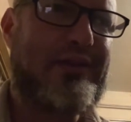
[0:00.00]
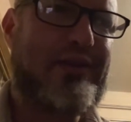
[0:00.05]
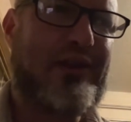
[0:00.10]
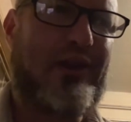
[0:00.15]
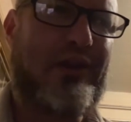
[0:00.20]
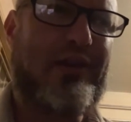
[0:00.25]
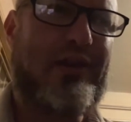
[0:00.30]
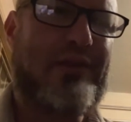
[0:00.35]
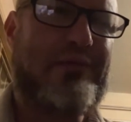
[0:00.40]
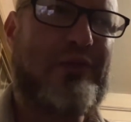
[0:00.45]

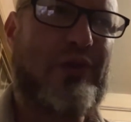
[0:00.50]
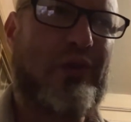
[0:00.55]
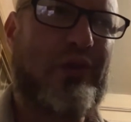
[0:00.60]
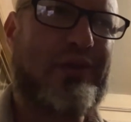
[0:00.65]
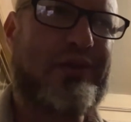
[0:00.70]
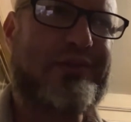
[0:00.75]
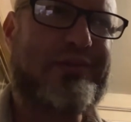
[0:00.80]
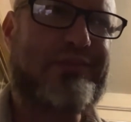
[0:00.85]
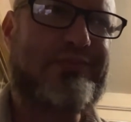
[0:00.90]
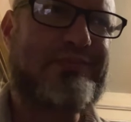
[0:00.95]
of
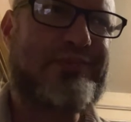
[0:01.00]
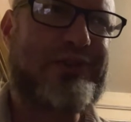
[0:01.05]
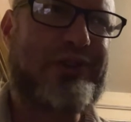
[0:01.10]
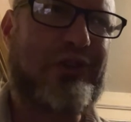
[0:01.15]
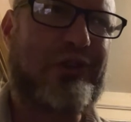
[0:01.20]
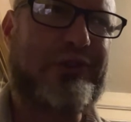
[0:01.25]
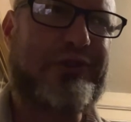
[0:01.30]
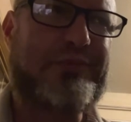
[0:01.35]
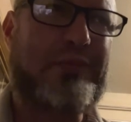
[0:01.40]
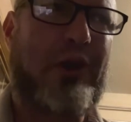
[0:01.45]
course,
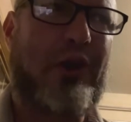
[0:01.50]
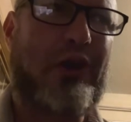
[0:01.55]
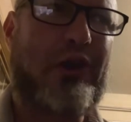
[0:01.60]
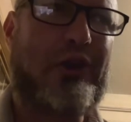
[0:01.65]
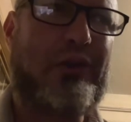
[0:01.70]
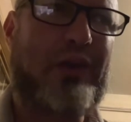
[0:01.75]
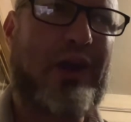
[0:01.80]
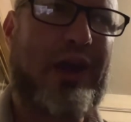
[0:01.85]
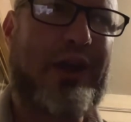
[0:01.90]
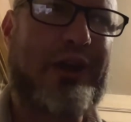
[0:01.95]
still
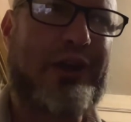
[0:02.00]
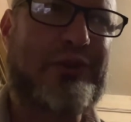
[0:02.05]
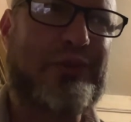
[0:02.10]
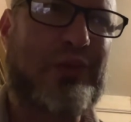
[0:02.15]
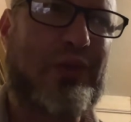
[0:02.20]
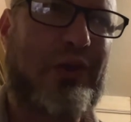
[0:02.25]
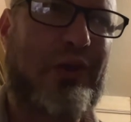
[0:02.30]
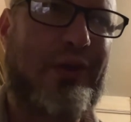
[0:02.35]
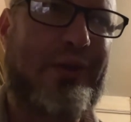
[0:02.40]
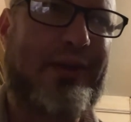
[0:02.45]
smaller rockets
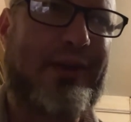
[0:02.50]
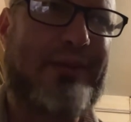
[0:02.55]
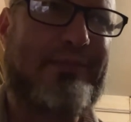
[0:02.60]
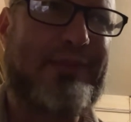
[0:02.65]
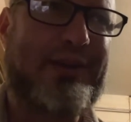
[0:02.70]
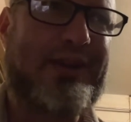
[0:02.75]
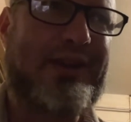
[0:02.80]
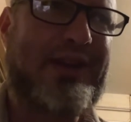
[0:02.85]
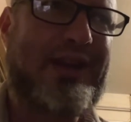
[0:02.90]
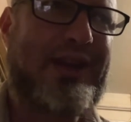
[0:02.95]
were going up,
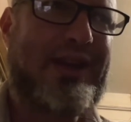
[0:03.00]
but